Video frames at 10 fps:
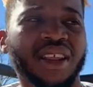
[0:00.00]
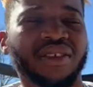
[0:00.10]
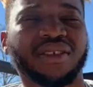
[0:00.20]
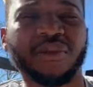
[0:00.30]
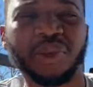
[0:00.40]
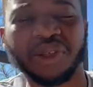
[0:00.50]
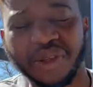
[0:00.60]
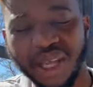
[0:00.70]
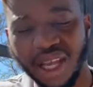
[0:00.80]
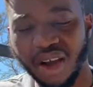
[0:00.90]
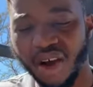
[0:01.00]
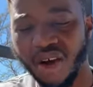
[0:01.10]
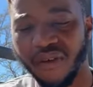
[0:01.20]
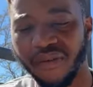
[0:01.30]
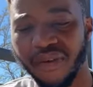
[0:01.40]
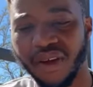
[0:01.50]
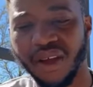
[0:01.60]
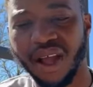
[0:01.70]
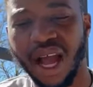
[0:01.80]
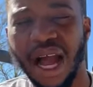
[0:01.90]
the simplest thing of
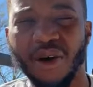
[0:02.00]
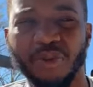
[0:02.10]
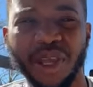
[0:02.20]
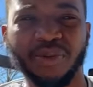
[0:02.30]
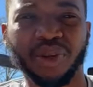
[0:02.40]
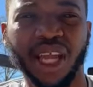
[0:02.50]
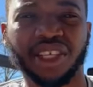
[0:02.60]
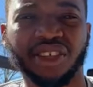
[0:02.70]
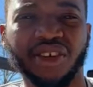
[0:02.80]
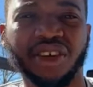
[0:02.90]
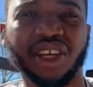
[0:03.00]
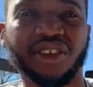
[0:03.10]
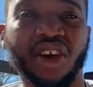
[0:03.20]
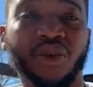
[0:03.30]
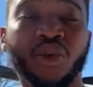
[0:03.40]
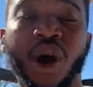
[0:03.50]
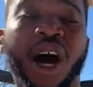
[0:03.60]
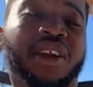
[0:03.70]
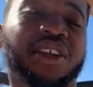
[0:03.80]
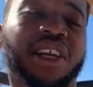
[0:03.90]
how people actually don't really know who
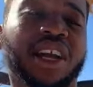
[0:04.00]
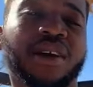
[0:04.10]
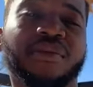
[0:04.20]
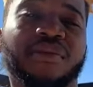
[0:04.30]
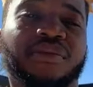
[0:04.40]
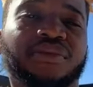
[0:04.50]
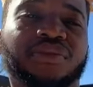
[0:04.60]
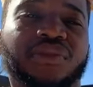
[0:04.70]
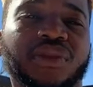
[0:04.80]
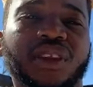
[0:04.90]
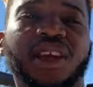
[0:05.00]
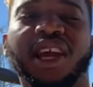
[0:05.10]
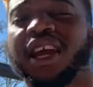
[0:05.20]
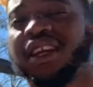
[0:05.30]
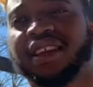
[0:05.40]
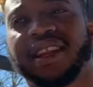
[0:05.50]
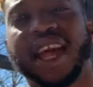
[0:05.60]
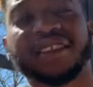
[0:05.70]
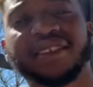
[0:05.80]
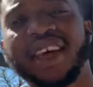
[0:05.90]
I really am. And
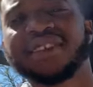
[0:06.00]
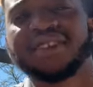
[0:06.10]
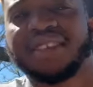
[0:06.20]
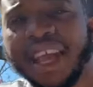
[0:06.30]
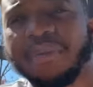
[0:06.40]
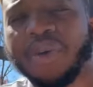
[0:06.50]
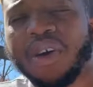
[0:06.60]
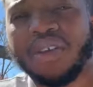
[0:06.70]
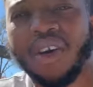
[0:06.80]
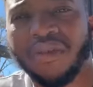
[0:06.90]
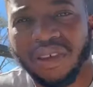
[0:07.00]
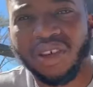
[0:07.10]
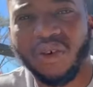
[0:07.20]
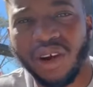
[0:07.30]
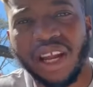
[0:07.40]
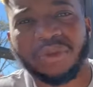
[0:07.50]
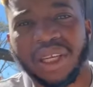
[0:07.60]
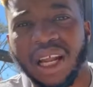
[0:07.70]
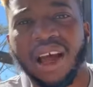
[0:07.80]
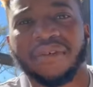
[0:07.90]
that's a sad part of this whole
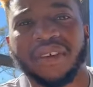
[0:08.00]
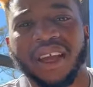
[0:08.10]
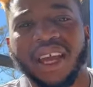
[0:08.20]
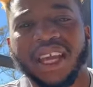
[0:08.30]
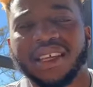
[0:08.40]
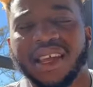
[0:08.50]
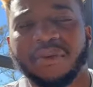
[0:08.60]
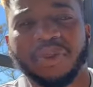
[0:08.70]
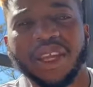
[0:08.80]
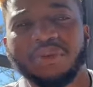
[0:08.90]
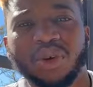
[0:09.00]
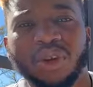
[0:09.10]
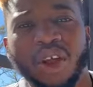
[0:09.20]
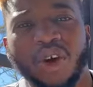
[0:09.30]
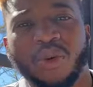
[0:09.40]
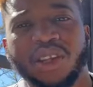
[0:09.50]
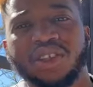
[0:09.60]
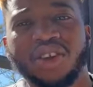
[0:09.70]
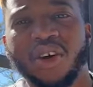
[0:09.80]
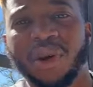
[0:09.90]
rugby life, is that people want
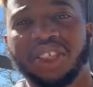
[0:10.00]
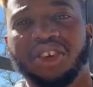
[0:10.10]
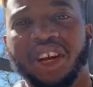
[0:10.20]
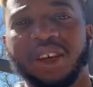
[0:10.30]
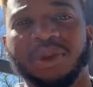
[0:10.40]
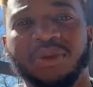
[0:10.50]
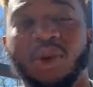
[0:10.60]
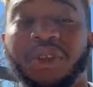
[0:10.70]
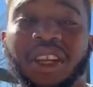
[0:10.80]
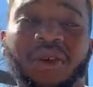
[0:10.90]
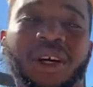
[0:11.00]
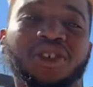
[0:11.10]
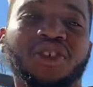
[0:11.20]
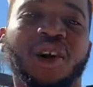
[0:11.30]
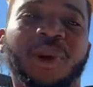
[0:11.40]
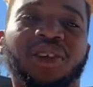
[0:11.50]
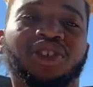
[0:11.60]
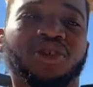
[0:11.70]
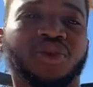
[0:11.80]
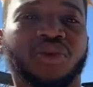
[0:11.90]
to know about your rugby more than they want to know
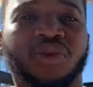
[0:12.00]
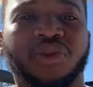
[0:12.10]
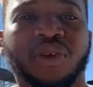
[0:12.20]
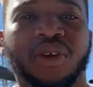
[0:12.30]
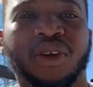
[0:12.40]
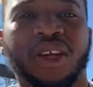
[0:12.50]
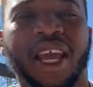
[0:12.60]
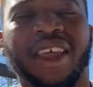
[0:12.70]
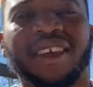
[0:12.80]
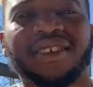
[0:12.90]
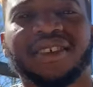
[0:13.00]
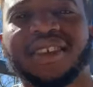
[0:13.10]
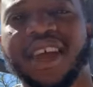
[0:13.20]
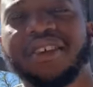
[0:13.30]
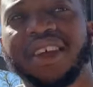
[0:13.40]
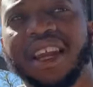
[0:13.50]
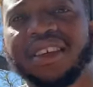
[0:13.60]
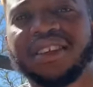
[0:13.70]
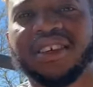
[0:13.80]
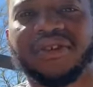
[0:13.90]
about you. And that's a sad
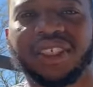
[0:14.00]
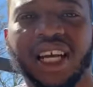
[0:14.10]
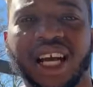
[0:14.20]
reality of it,